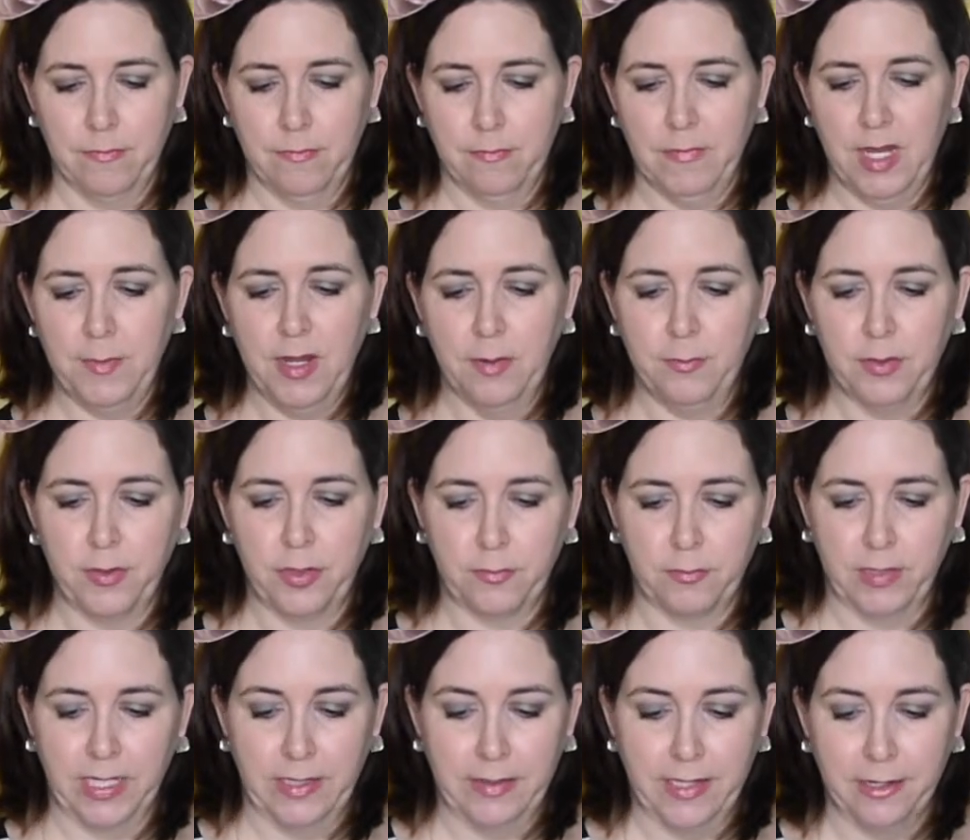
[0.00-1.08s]
Maybe I'll put
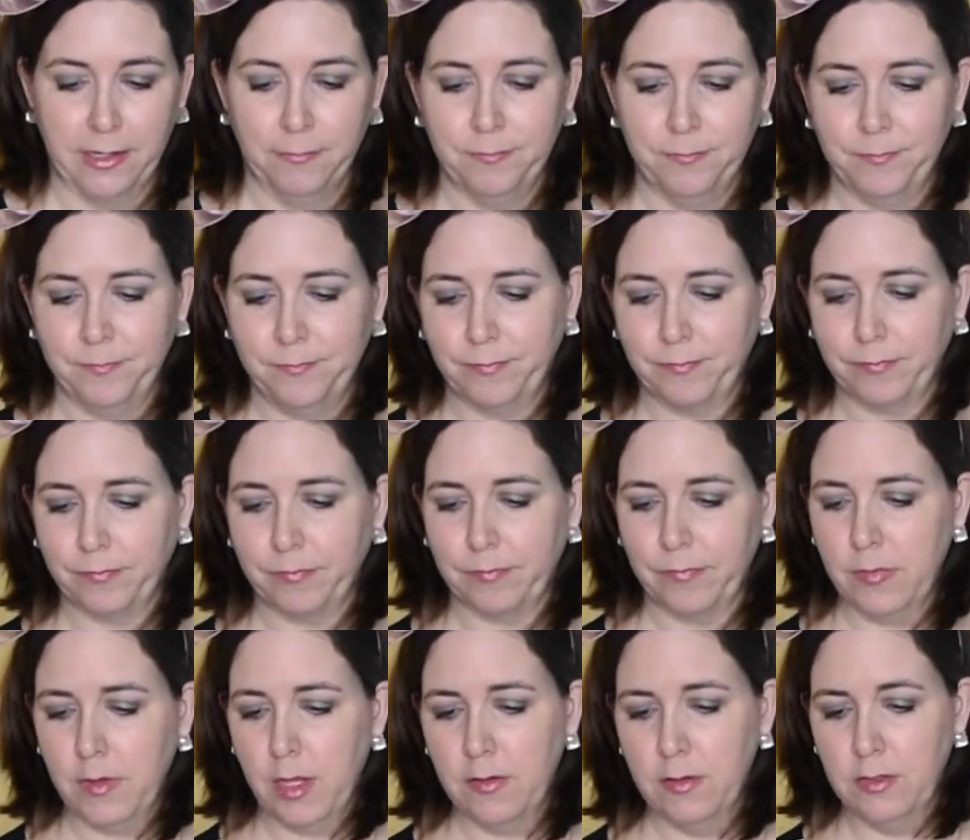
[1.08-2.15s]
3 in there.
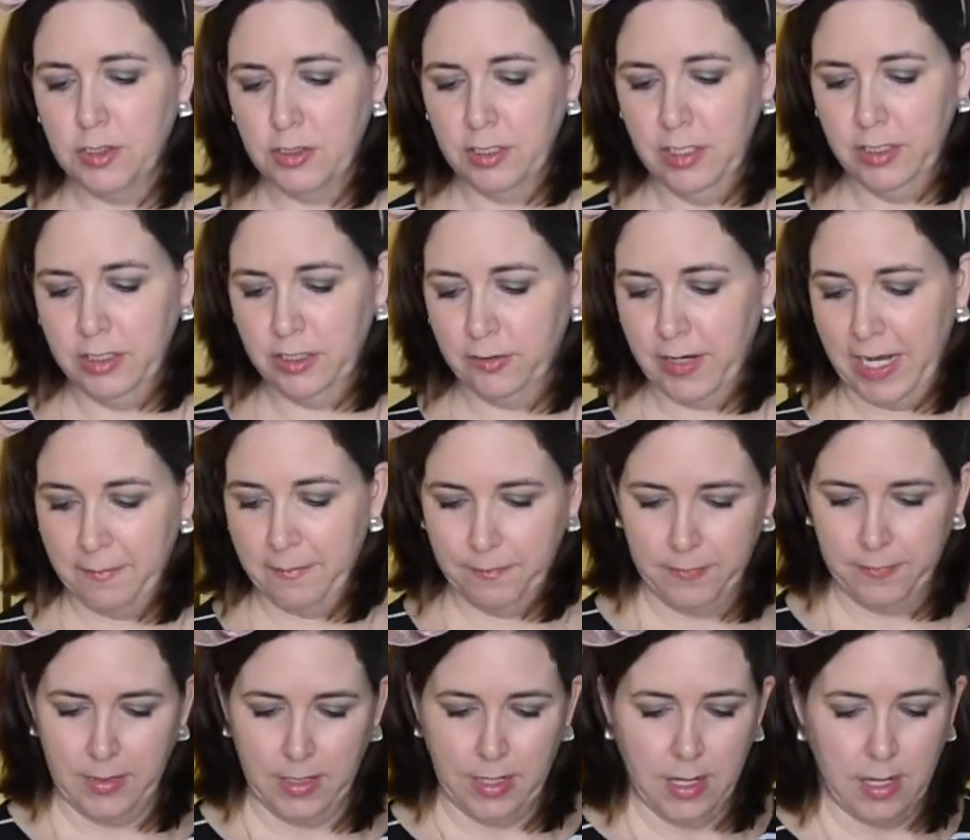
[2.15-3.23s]
Those are gonna look great.
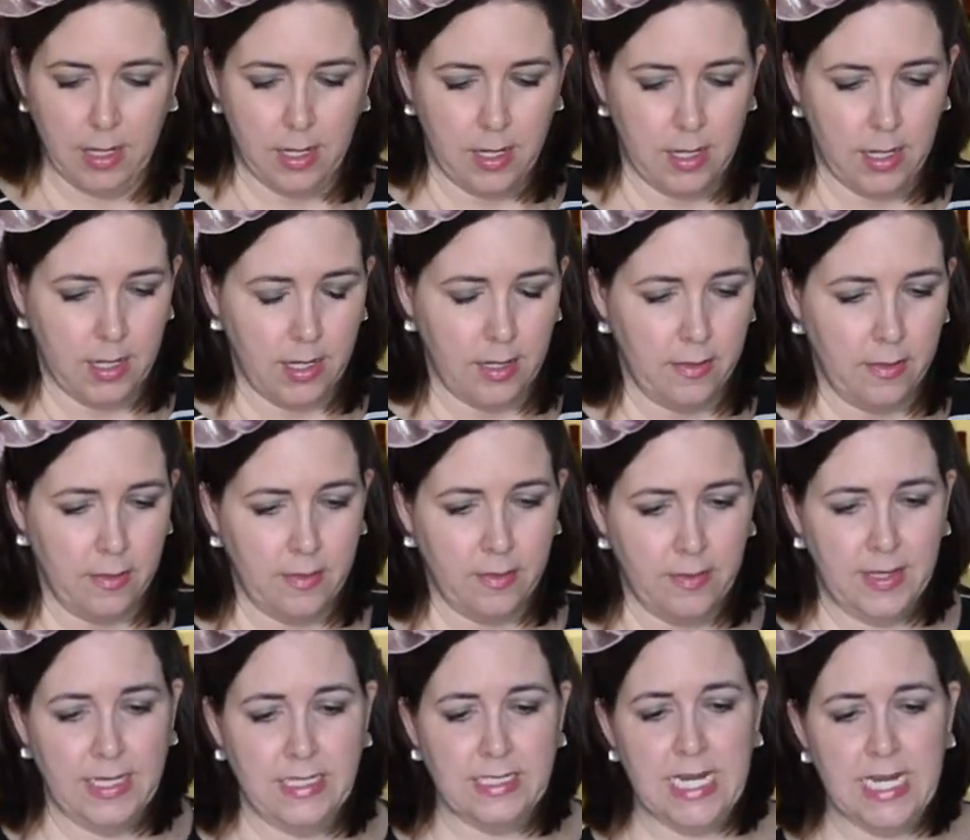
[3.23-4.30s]

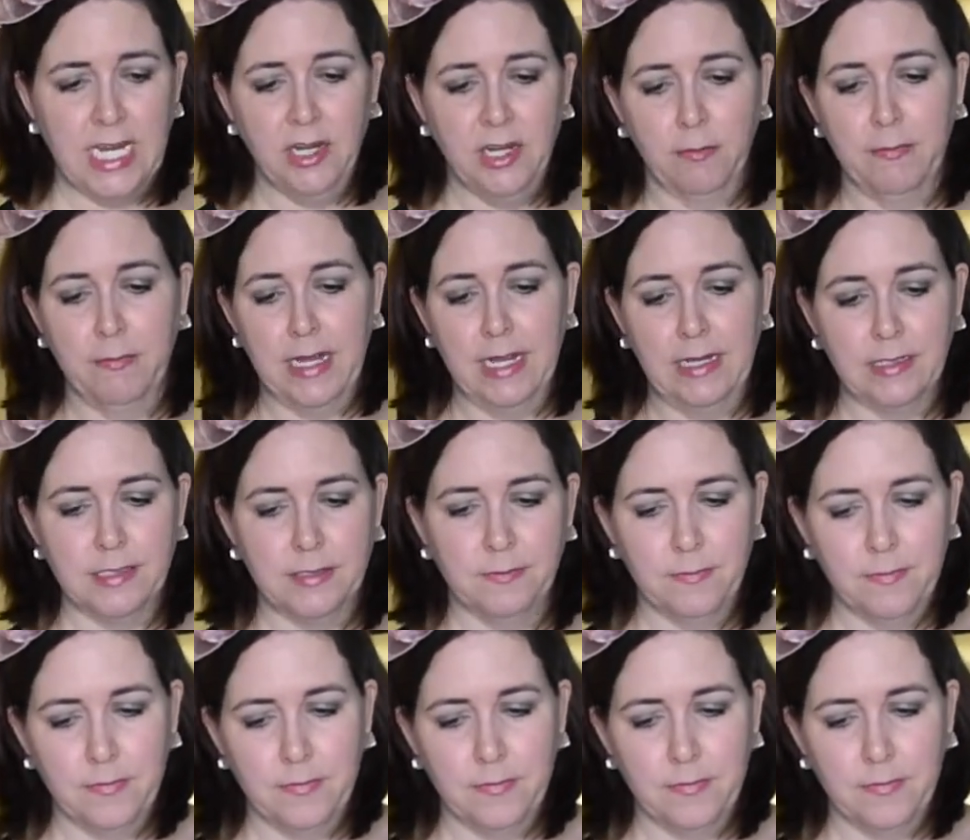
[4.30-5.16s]
Then take your mint.